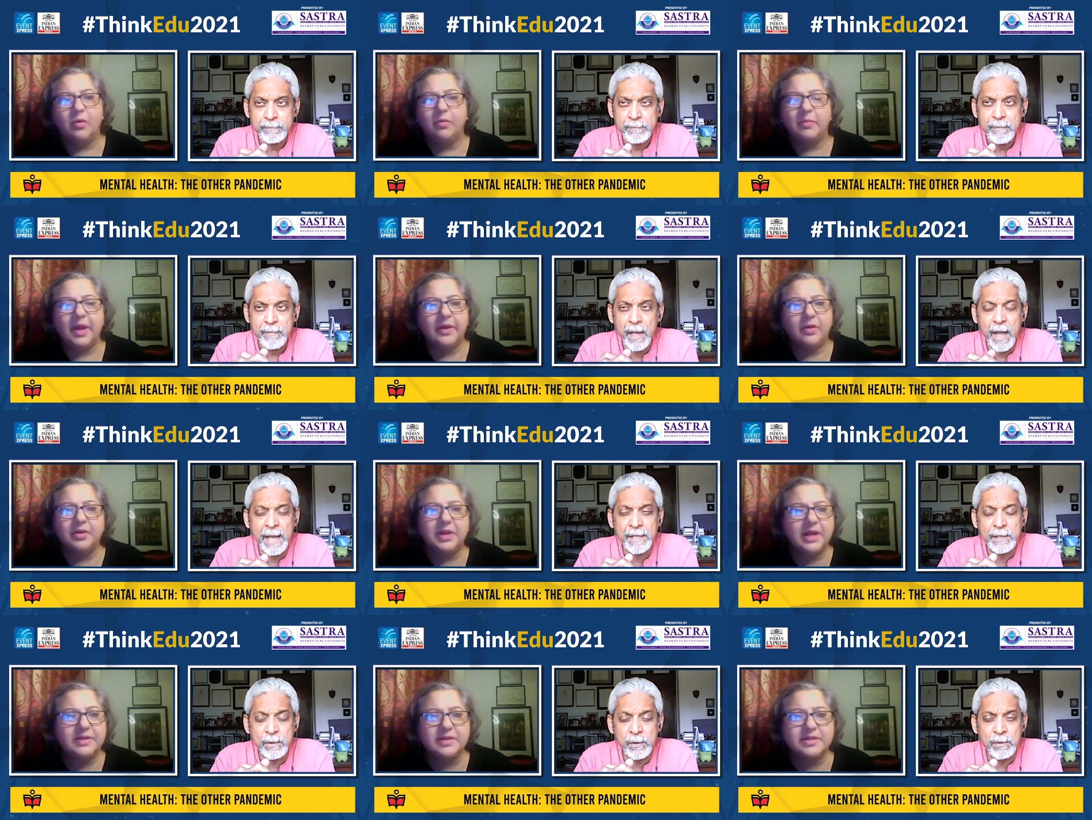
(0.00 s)
Speaker 1: Oh my God, I
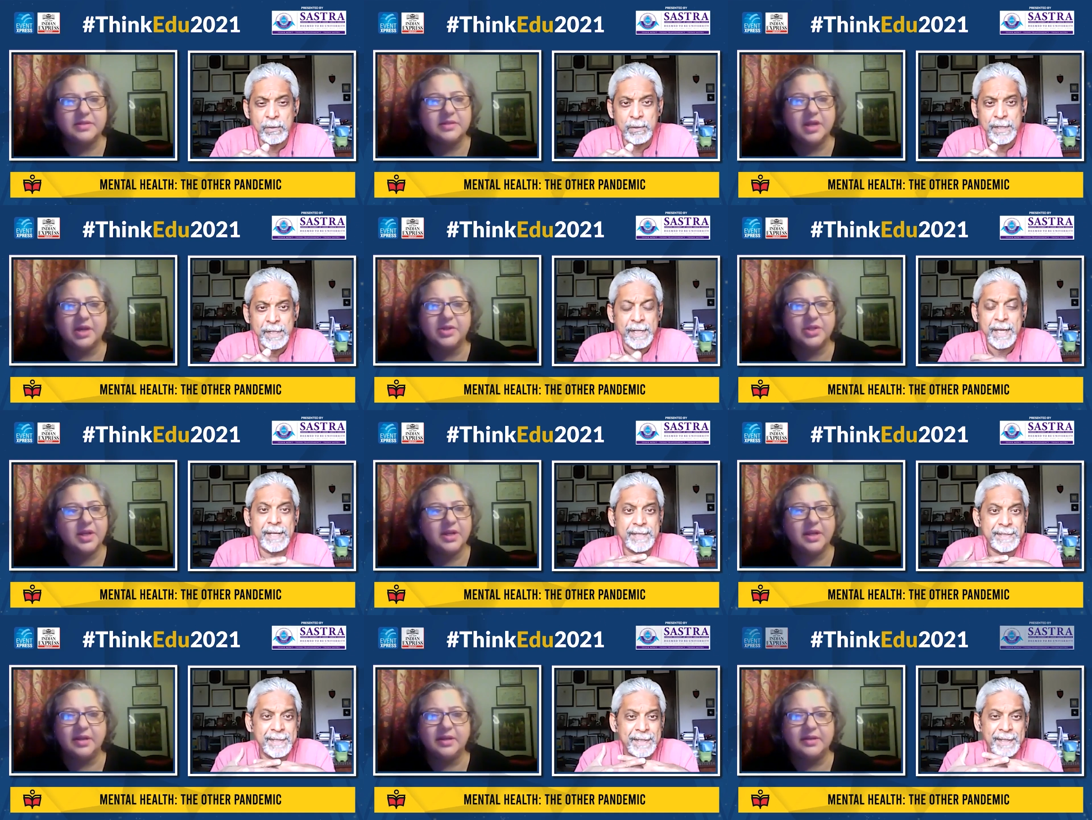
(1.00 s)
that do, is such
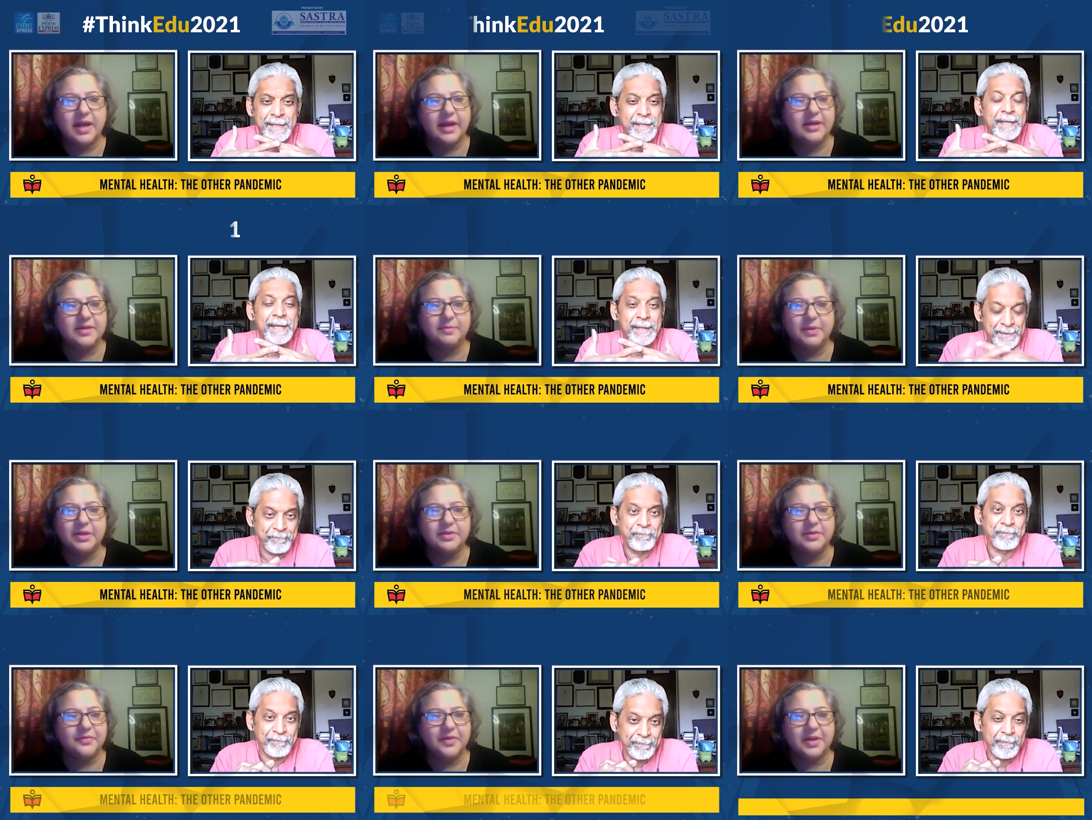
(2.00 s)
an is,
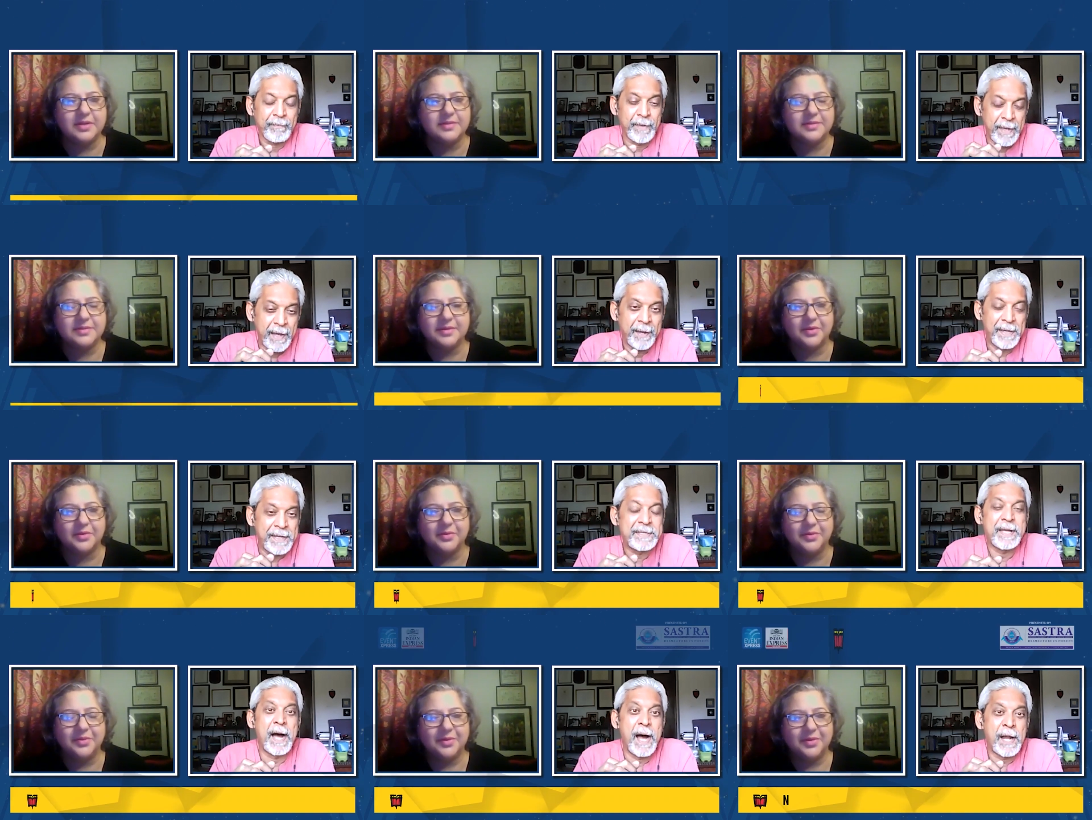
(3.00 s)
indictment of us. Yeah, you know? it
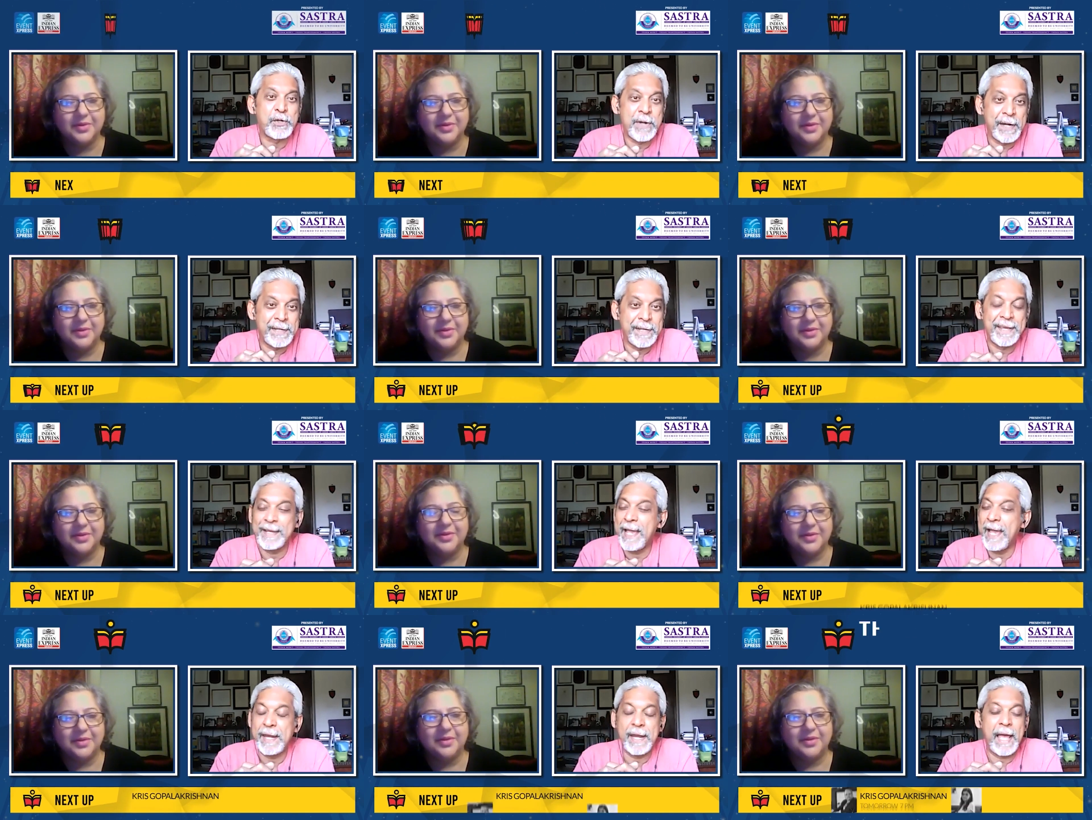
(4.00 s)
Speaker 2: is a
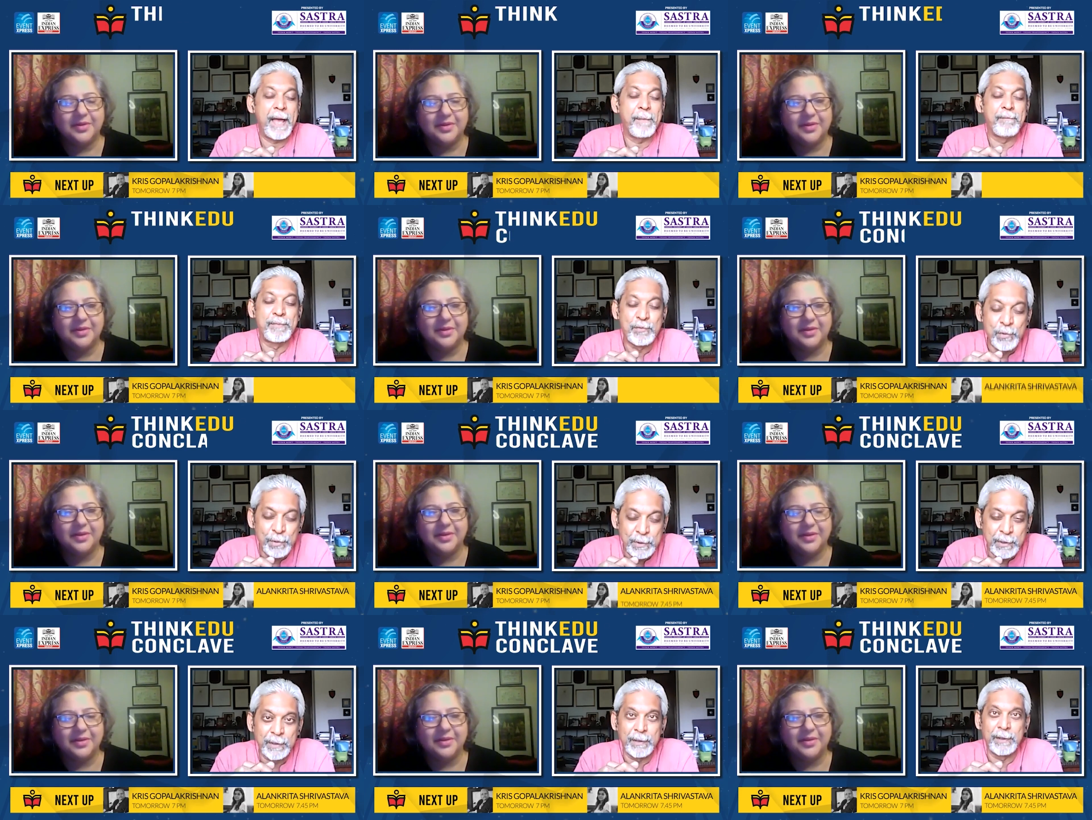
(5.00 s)
heartrending and
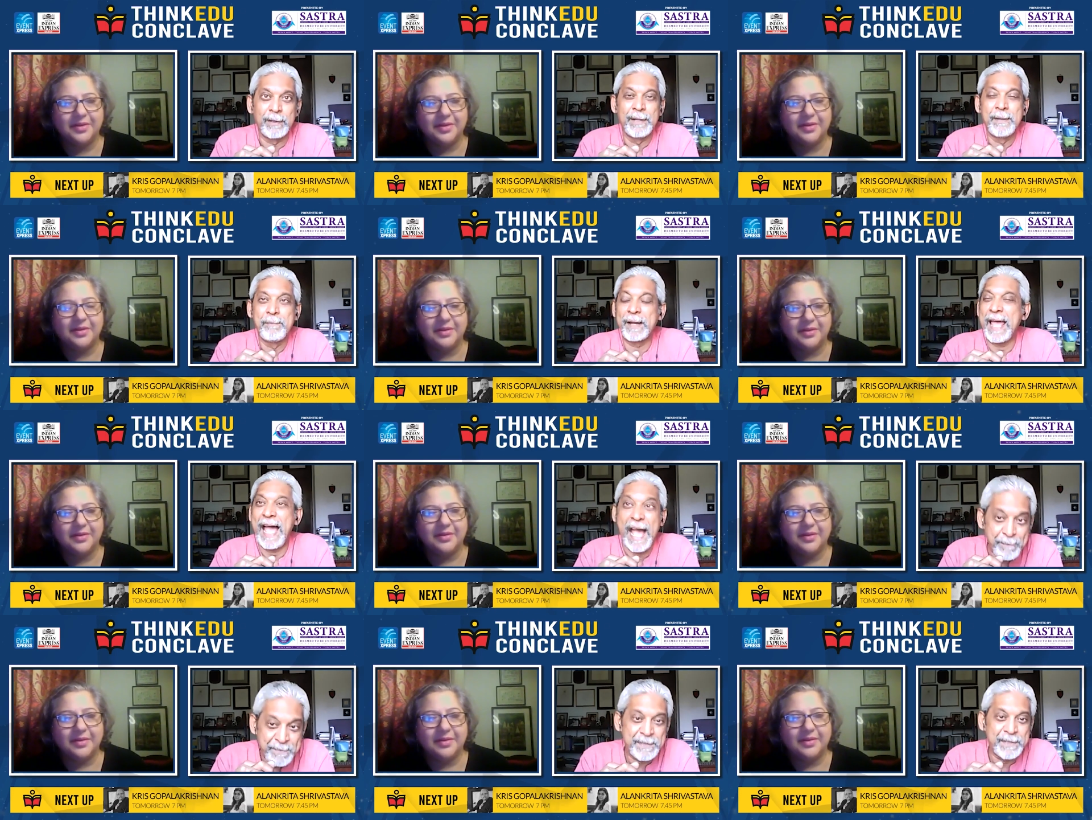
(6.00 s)
brutal, but
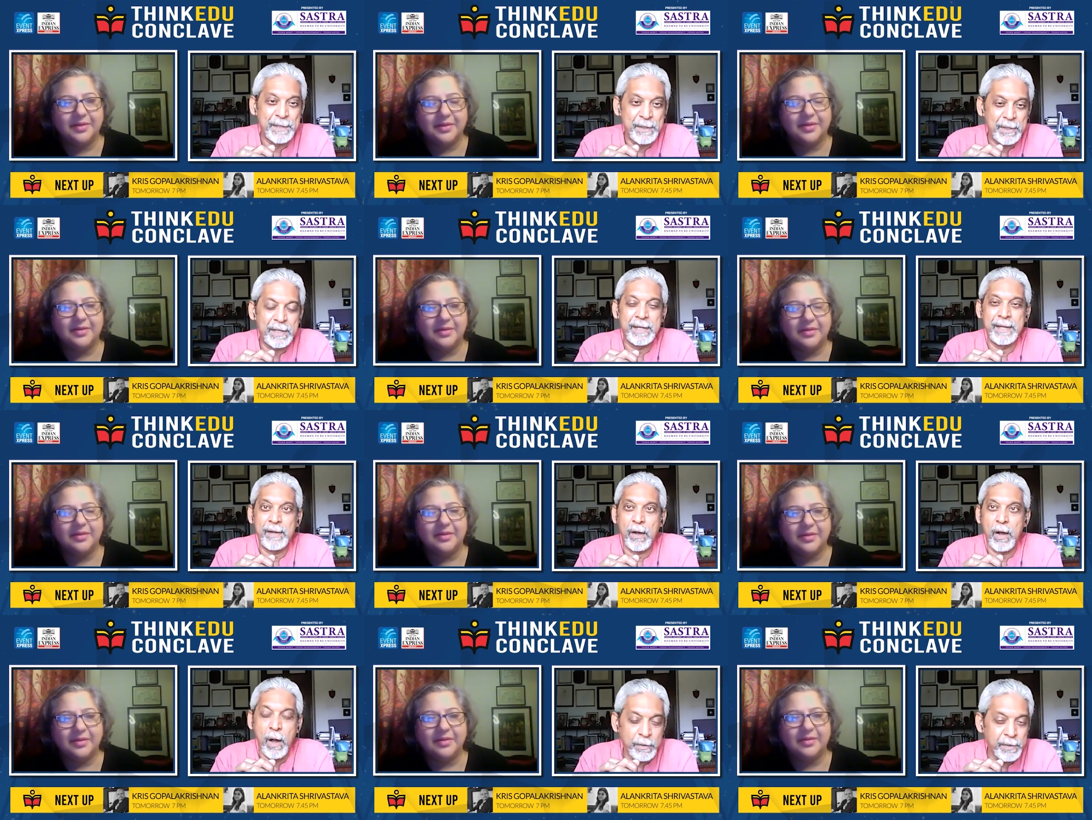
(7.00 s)

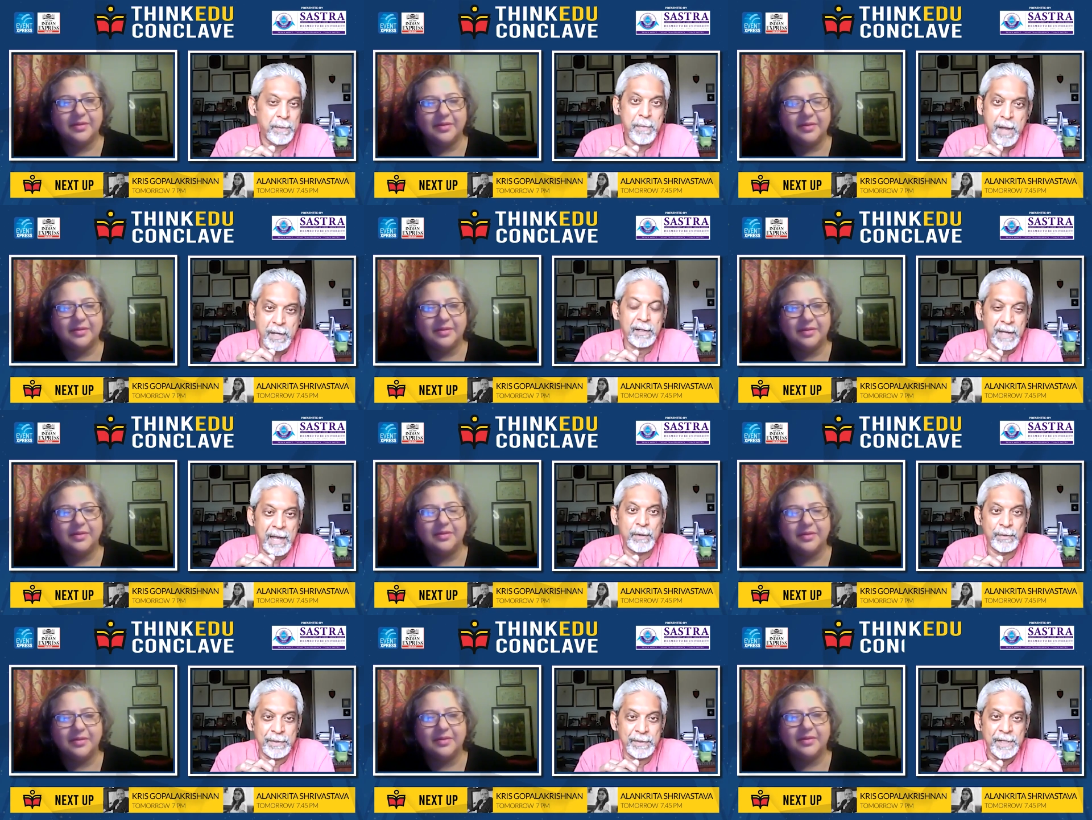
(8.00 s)
absolutely on the mark
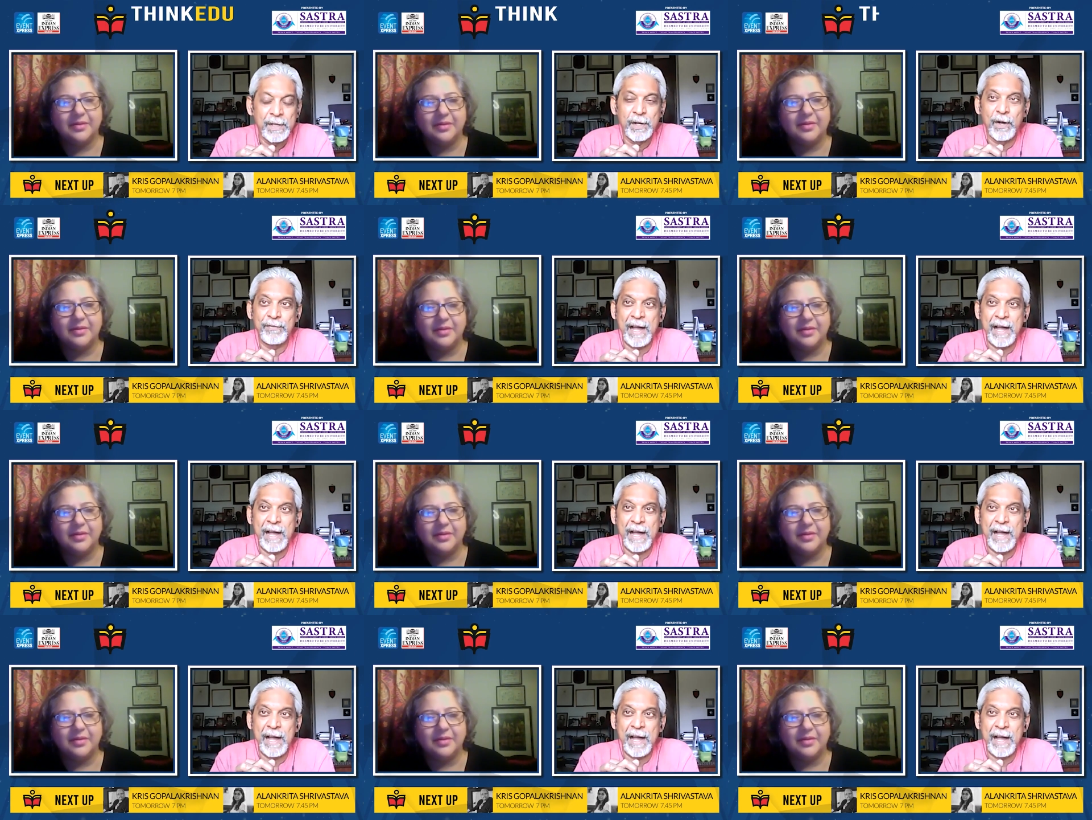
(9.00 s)
account of